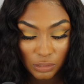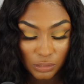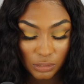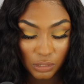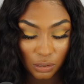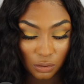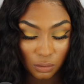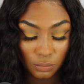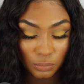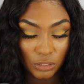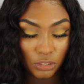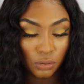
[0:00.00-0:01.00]
So
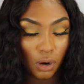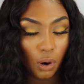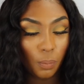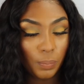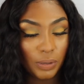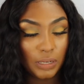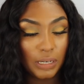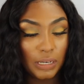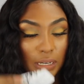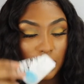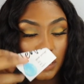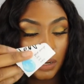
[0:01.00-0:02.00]
when you open
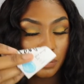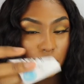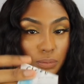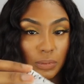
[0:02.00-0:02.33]
it, it comes